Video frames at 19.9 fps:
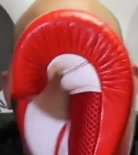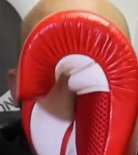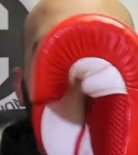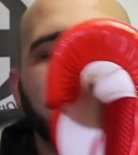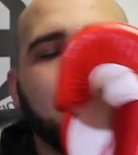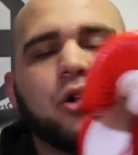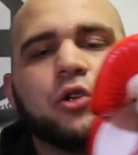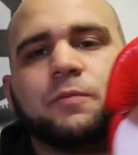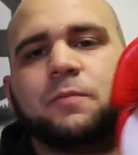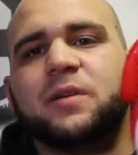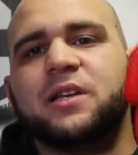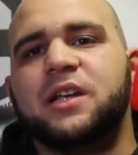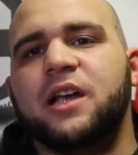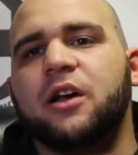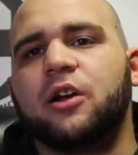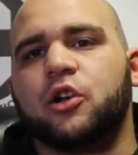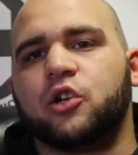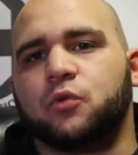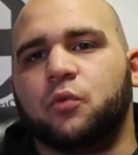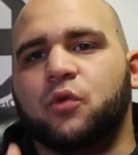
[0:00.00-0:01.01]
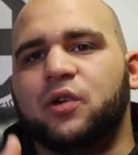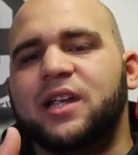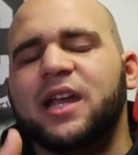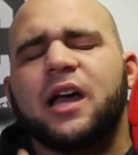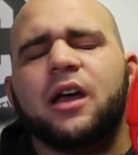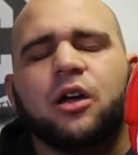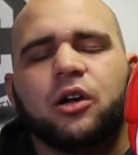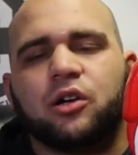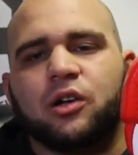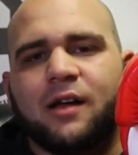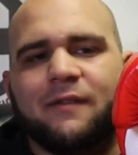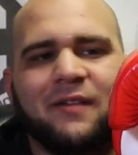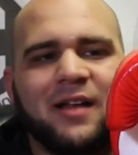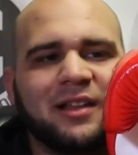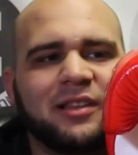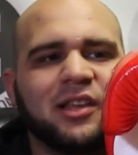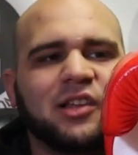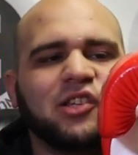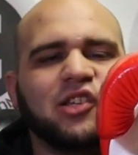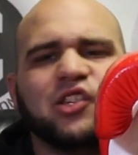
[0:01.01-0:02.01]
Most beginners will get a glove
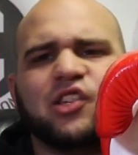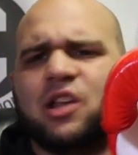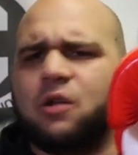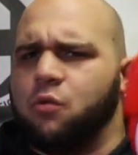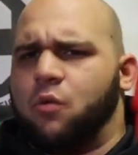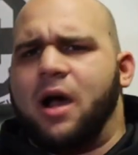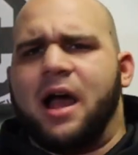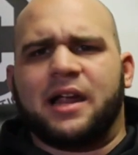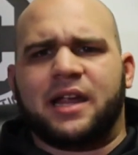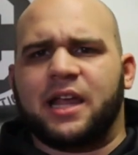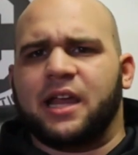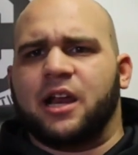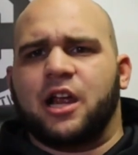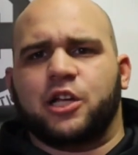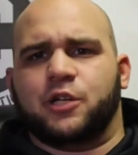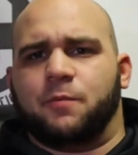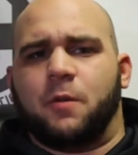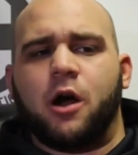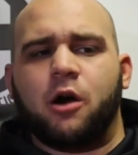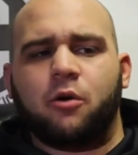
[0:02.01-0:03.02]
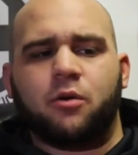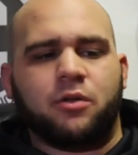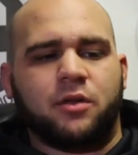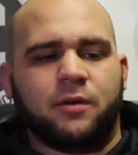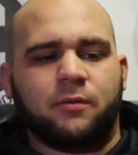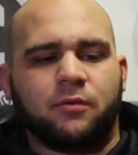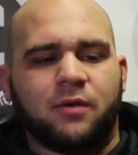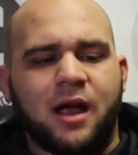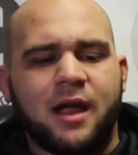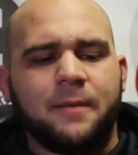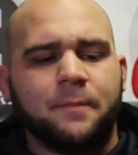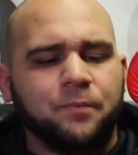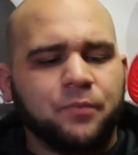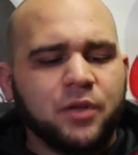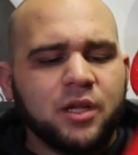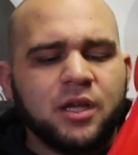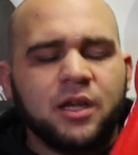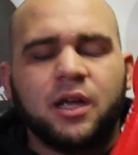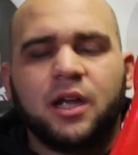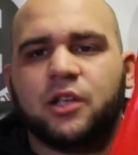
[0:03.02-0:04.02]
like this and say, why can't I spar with it, right?
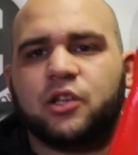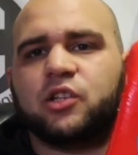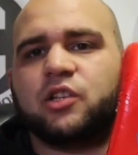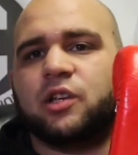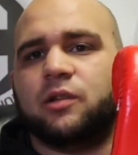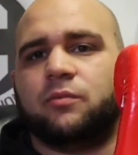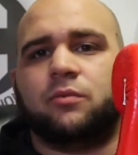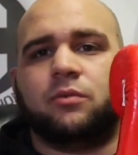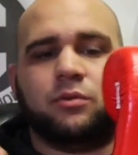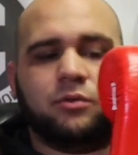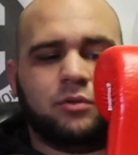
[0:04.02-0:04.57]
It's a